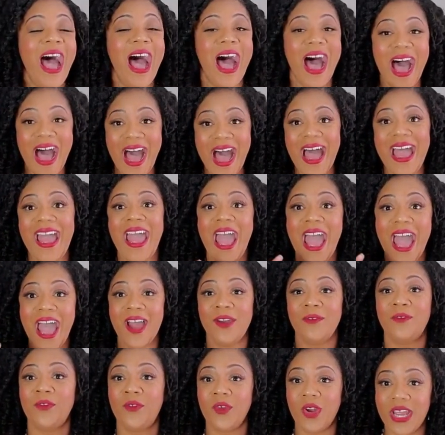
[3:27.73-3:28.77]
I
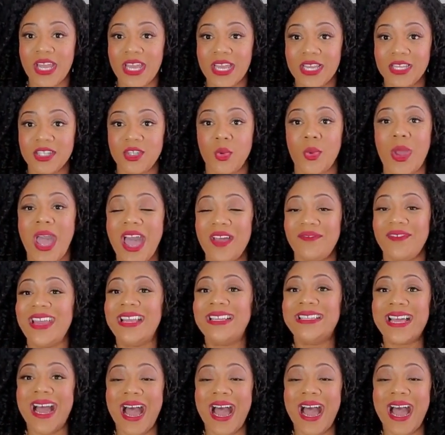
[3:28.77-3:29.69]
have friends who have a